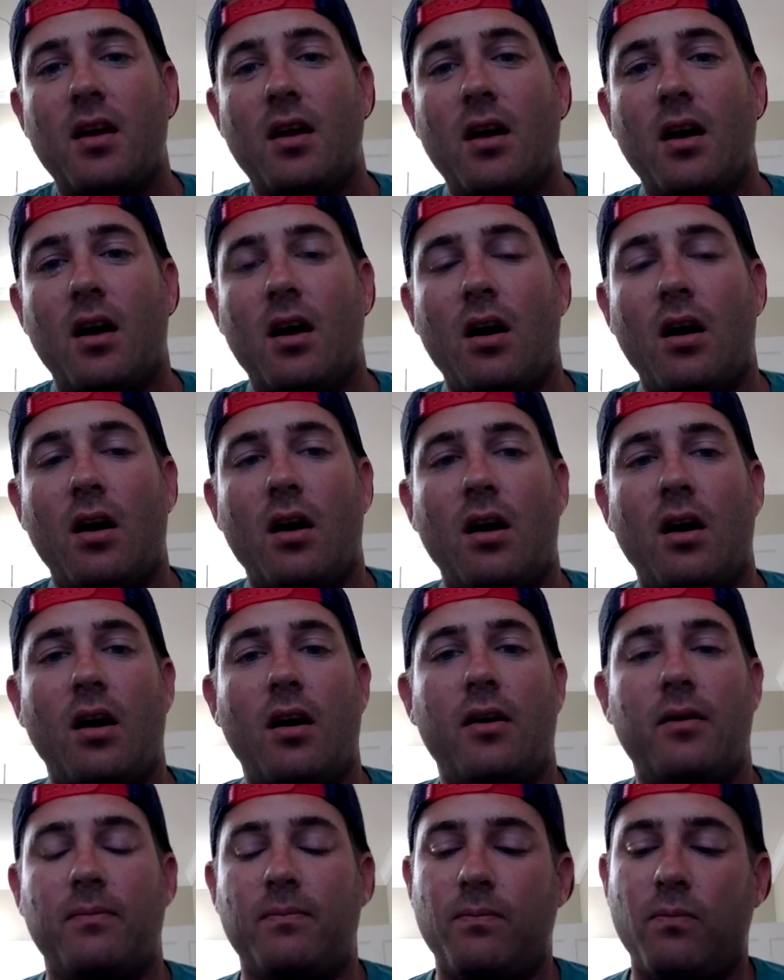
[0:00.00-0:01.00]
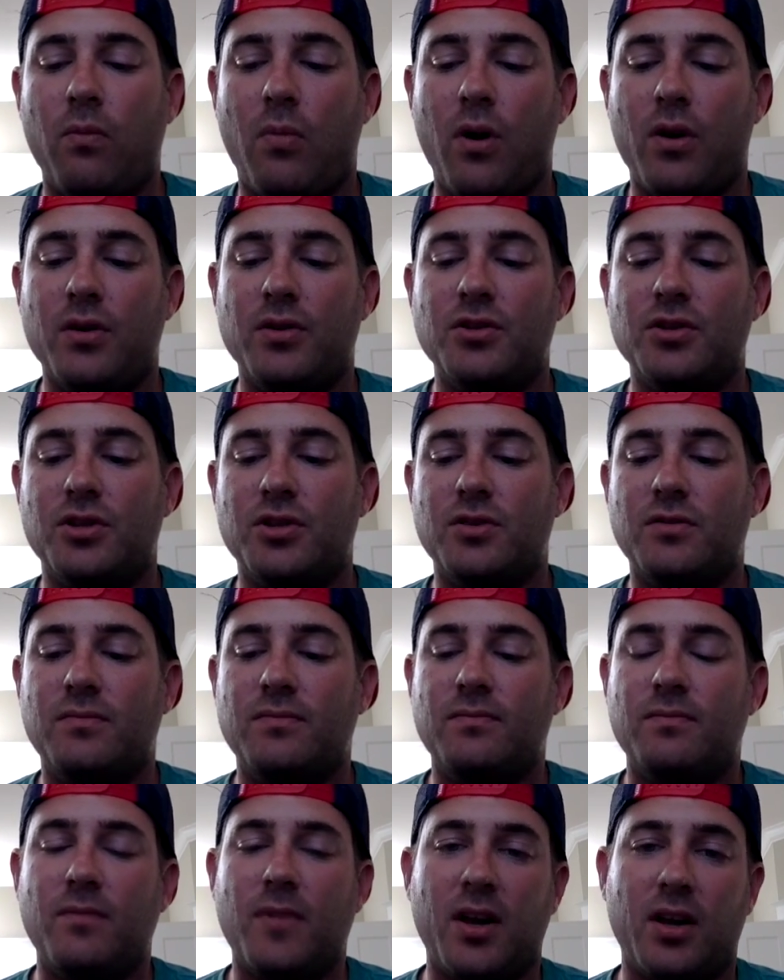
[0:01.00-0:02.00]
I want to just
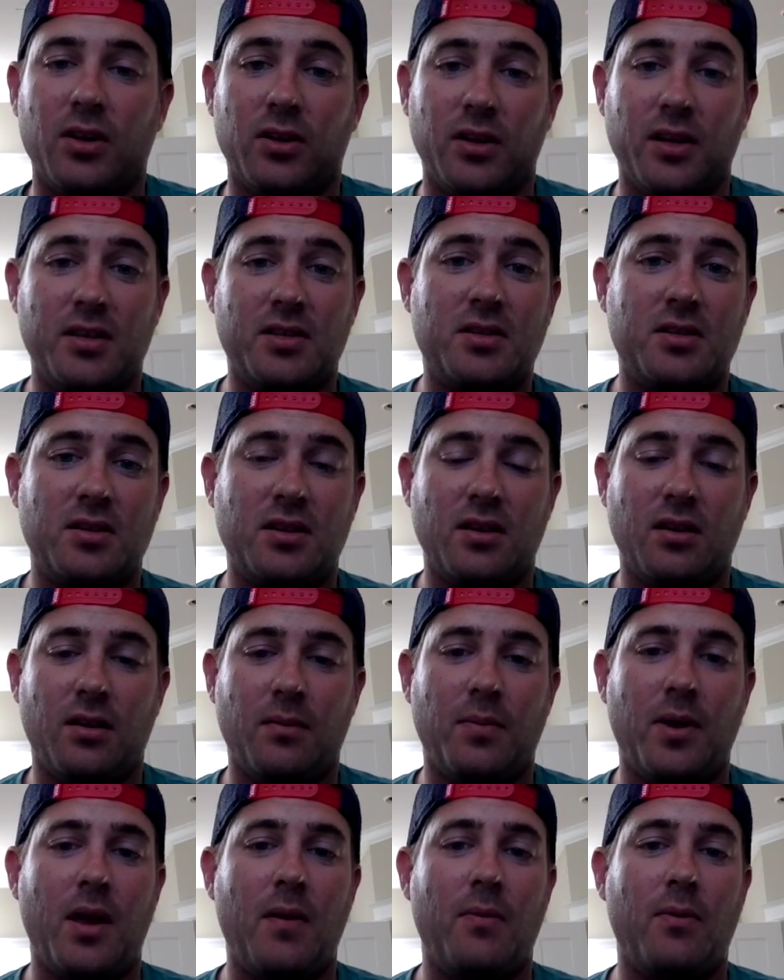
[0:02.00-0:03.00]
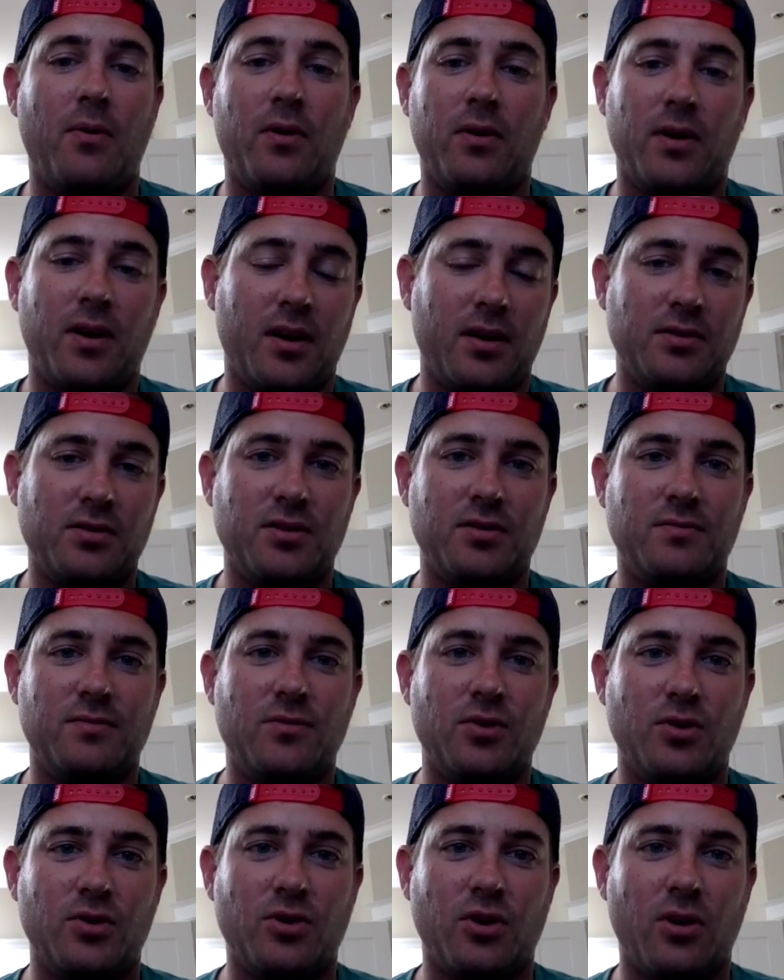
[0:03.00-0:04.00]
make a list on paper and kind of just
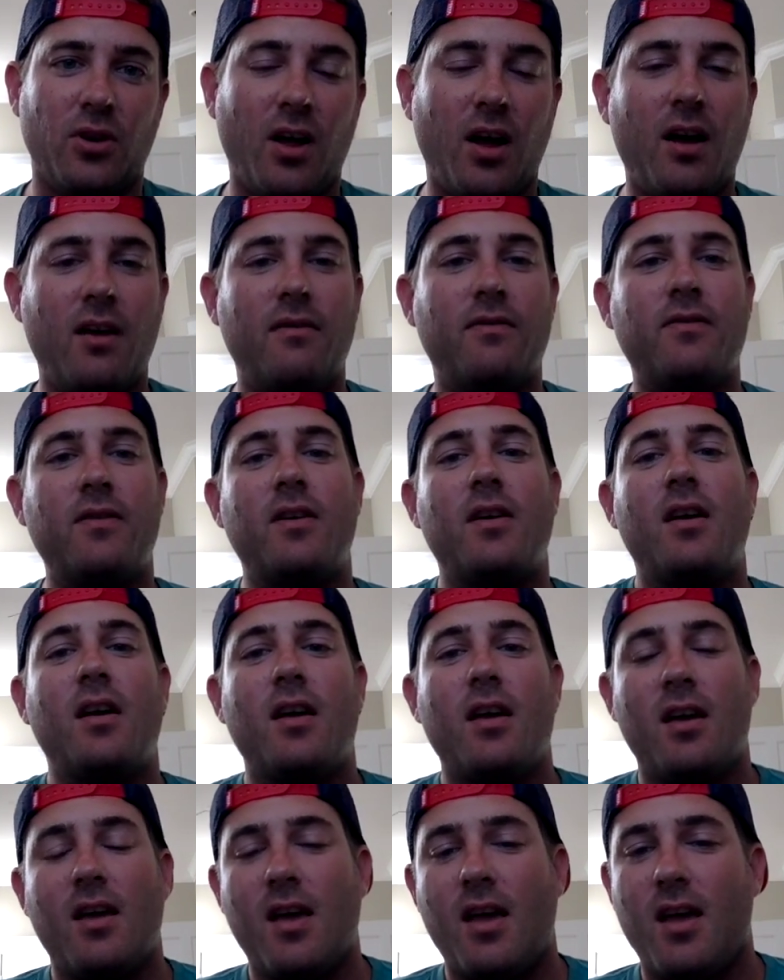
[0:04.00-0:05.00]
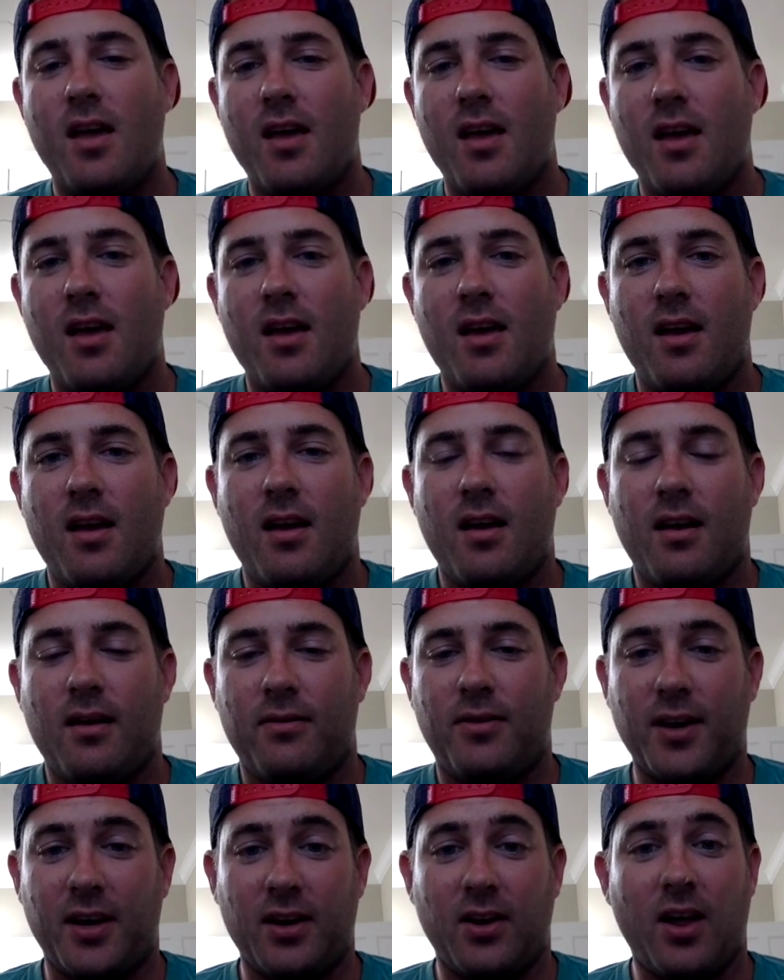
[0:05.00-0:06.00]
do this all live.
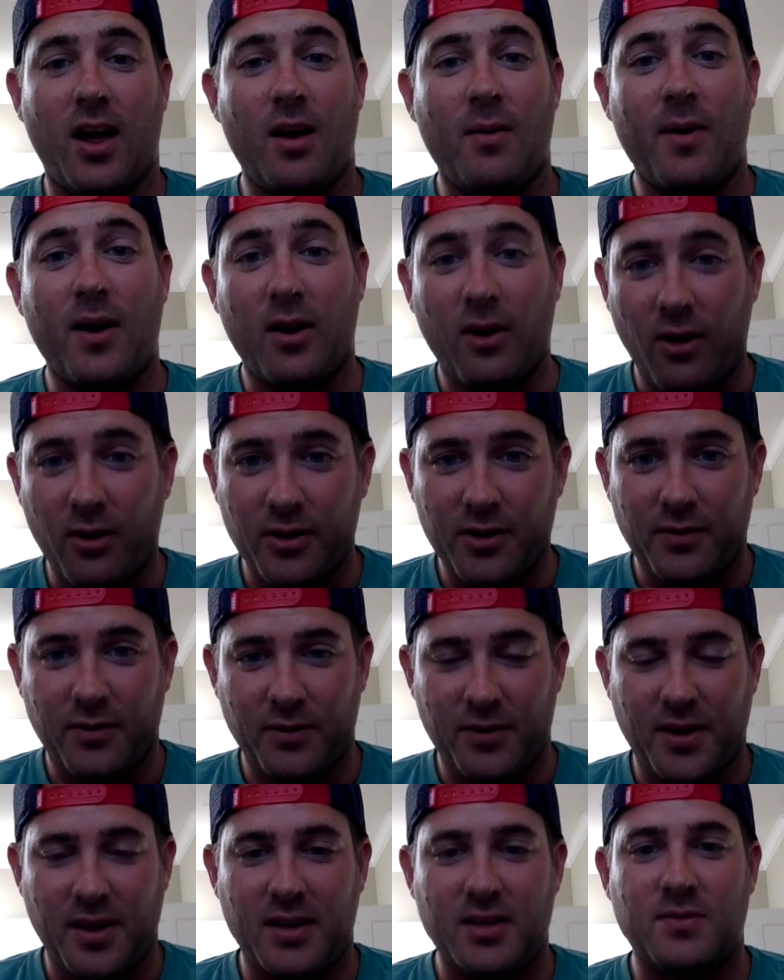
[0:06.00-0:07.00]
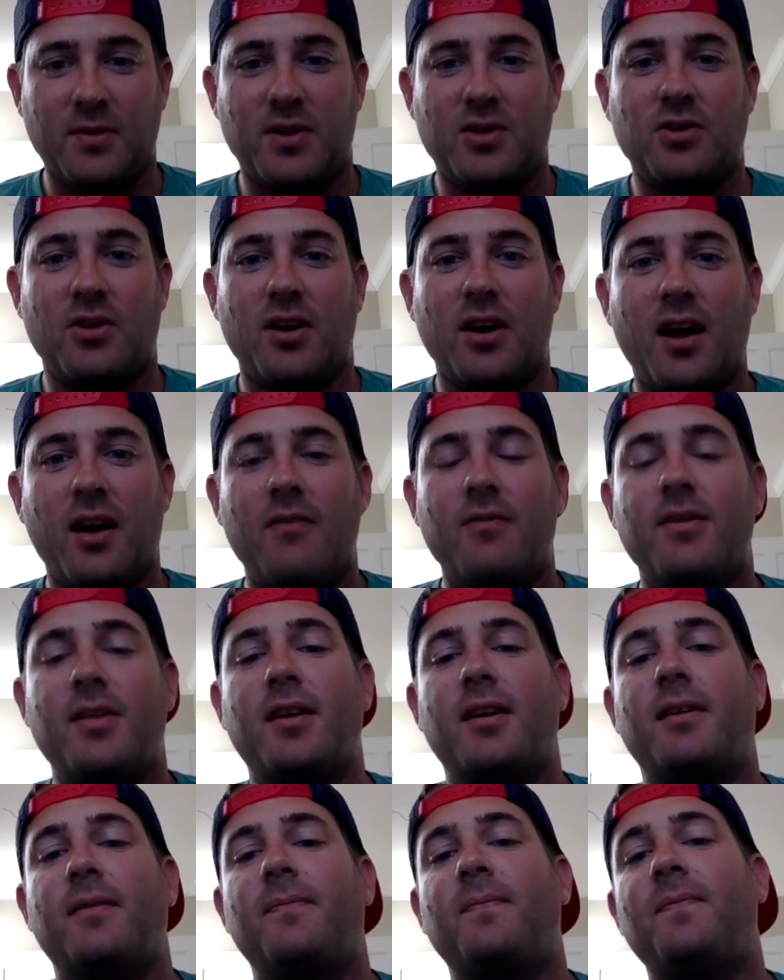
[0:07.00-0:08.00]
Thinking a lot about all the different things, make sure I got
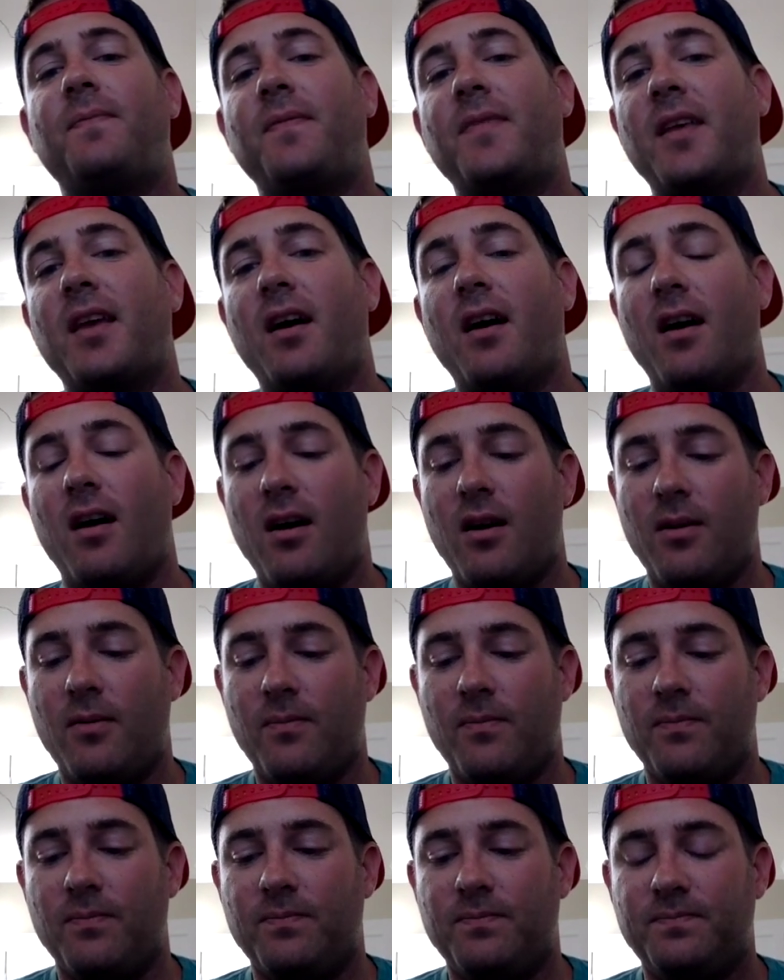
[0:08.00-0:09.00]
everything. I